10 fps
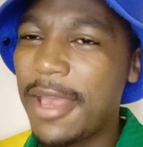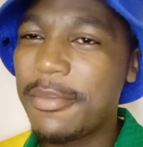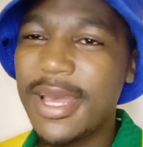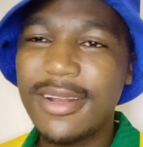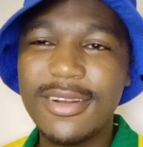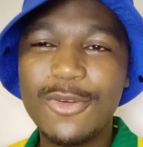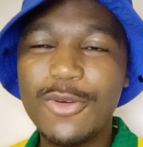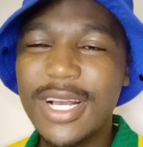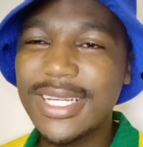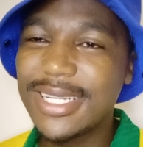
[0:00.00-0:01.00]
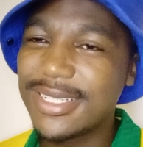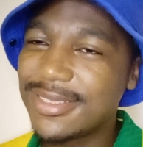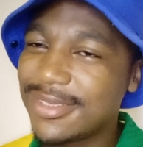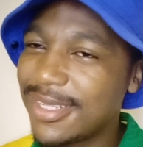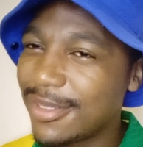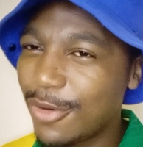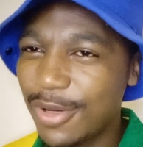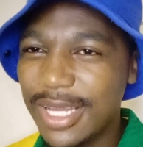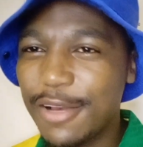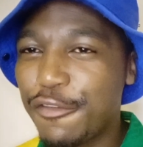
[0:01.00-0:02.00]
Hey man, Luka is,
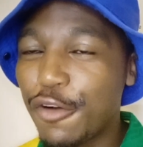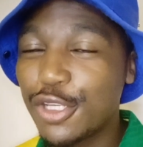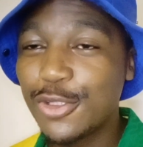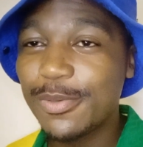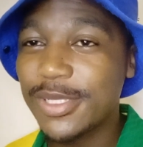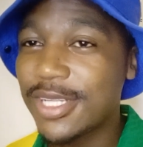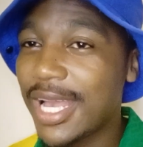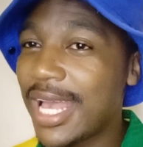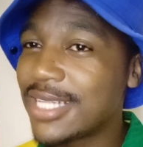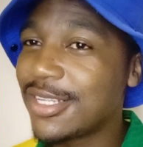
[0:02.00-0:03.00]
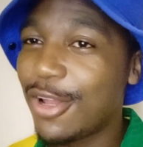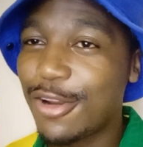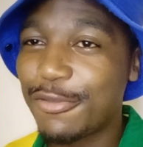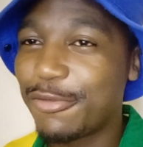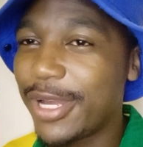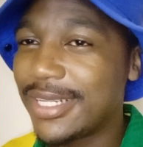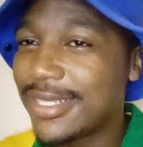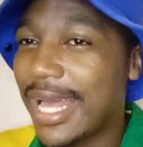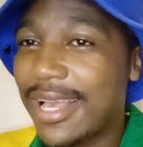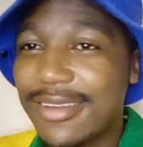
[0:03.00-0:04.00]
for a superstar, he has a lot of weight.
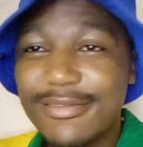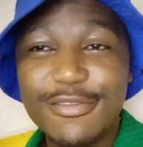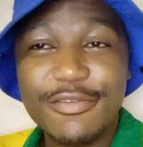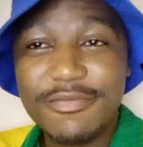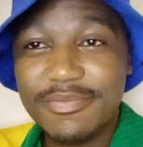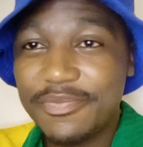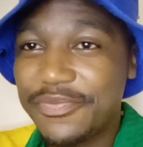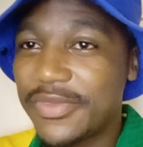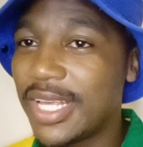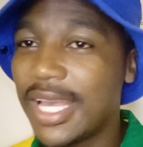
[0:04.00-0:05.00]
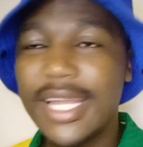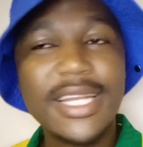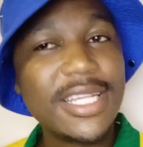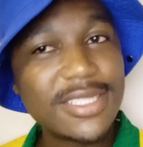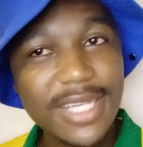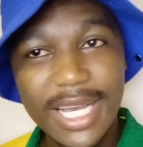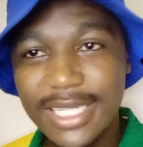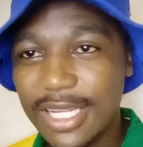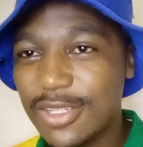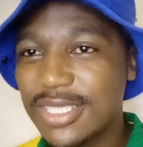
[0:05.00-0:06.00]
Like, needs to
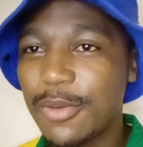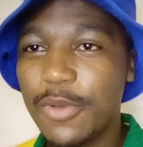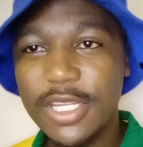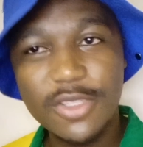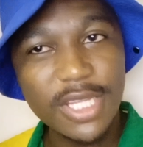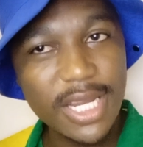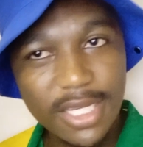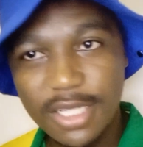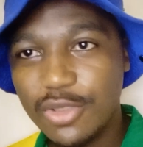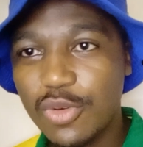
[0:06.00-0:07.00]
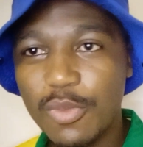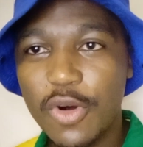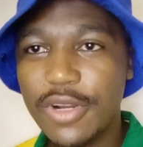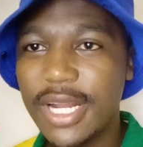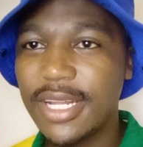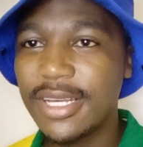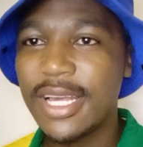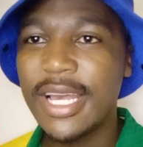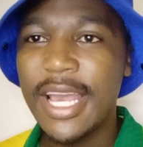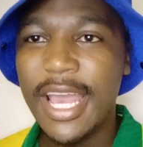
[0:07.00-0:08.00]
cut down some weight so that he could do more running.
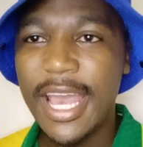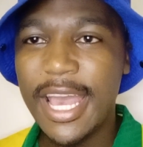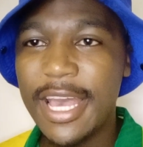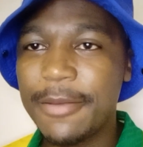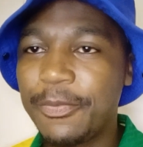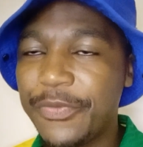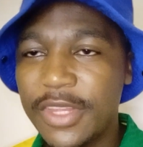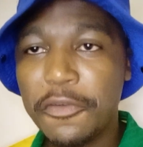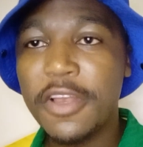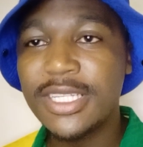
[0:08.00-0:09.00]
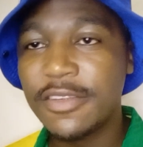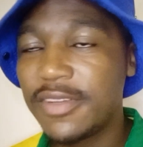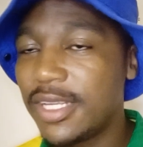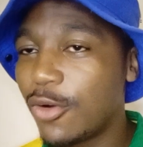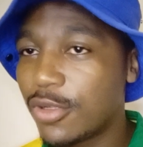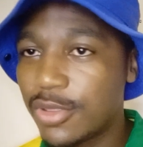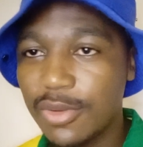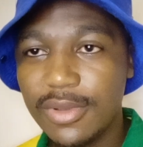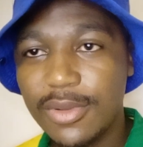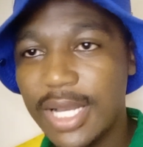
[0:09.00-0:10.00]
And defensively,
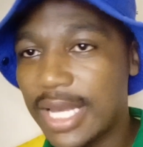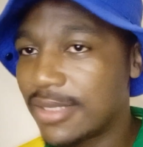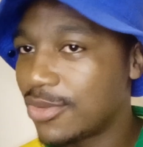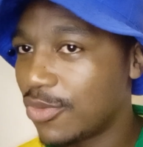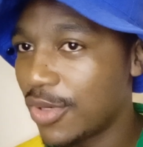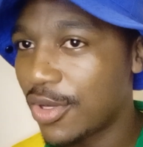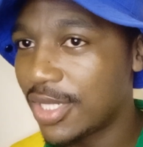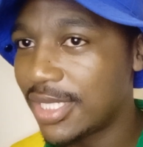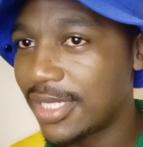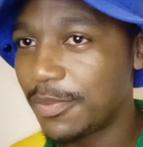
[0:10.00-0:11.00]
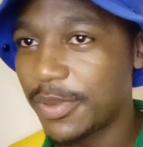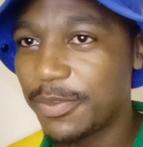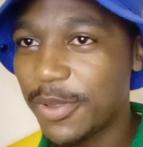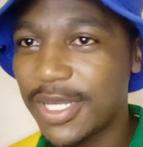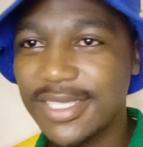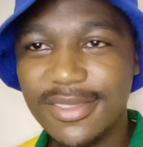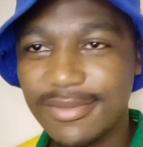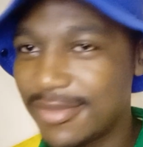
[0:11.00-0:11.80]
also, Luka has to work on it a bit because